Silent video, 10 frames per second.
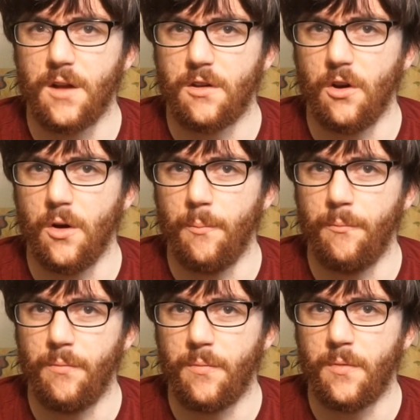
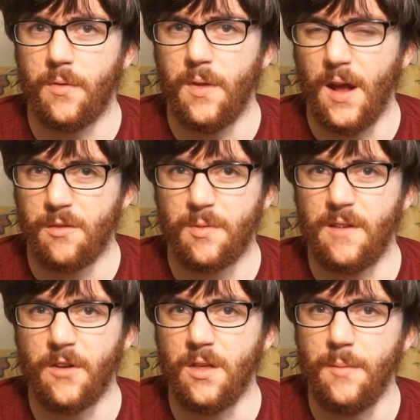term that
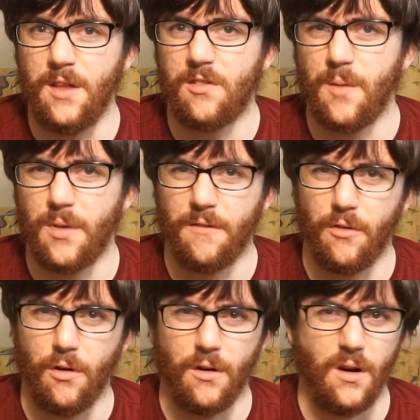specifically means something
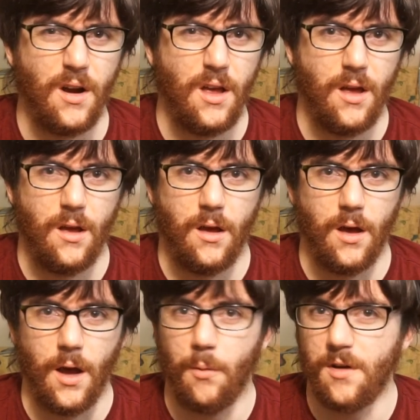for,
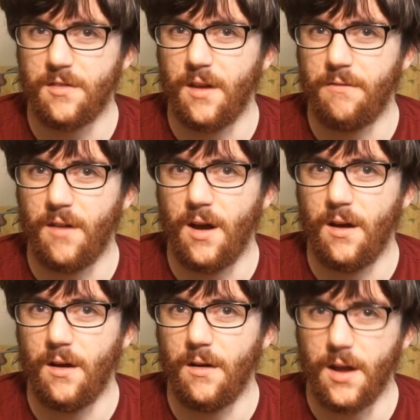I want to say,
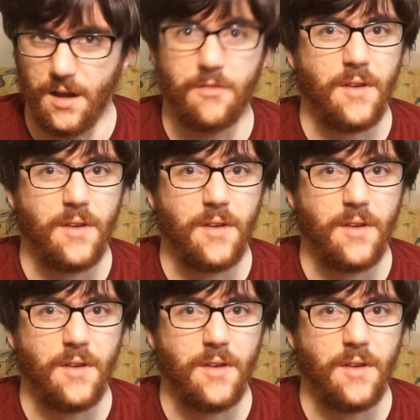it is